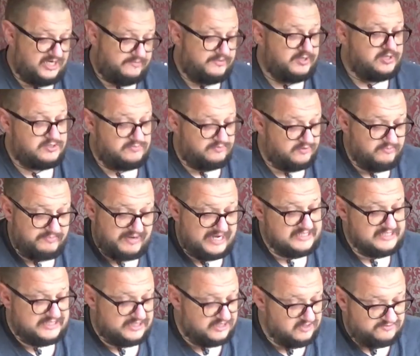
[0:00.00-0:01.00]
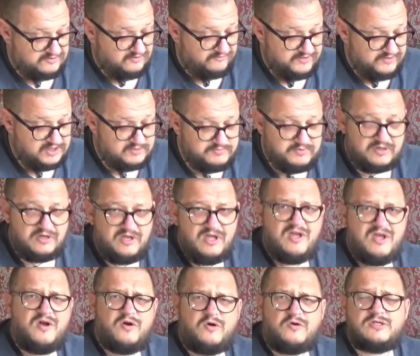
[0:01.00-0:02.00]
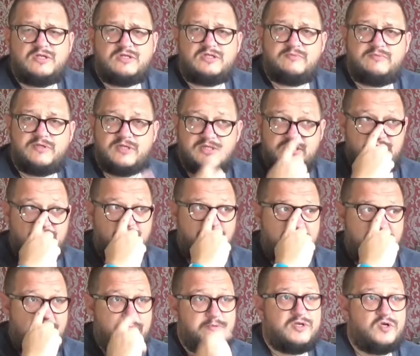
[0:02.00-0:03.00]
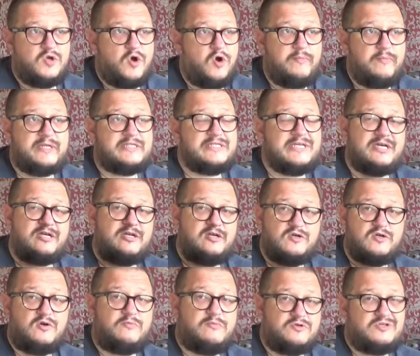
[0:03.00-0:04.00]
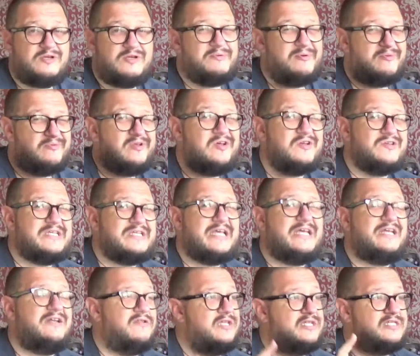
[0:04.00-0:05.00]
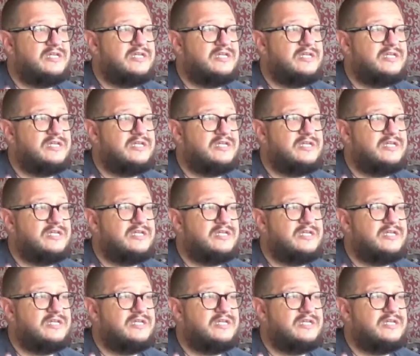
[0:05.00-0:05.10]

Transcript: I mean, some of the basic stuff's obvious, but also some of the stuff that I would normally take on a normal trip I'm not taking on this,